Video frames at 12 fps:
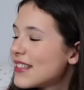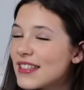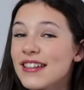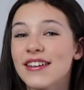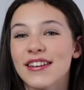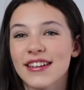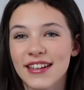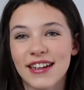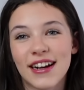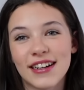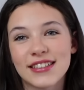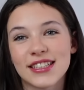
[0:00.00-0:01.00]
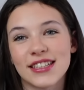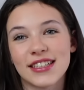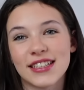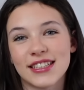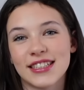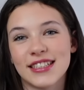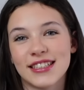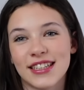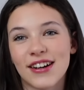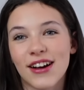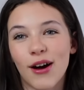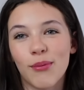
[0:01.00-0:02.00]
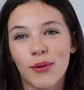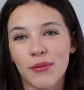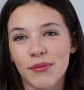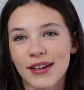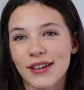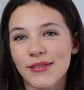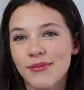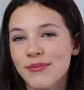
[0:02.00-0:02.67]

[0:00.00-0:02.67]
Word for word: she got a concussion because she snuck up on me.